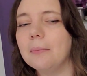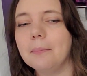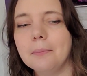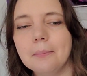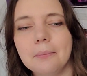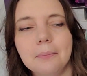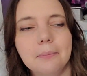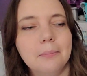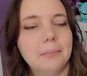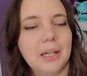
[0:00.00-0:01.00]

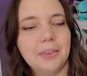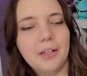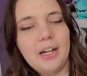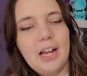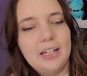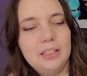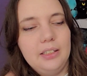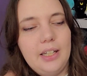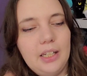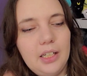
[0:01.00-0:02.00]
I thought I had it
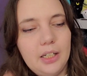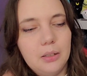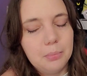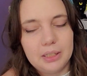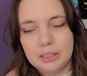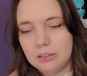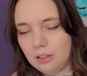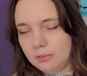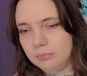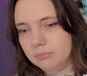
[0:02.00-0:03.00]
laying here, but
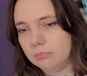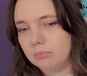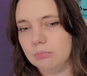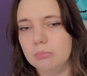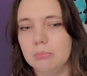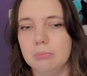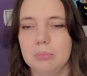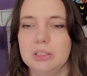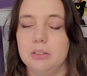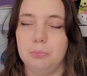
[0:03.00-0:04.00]
I
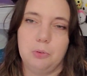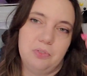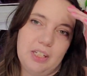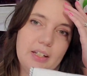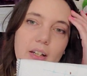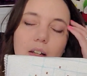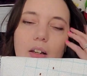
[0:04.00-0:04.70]
must have moved it.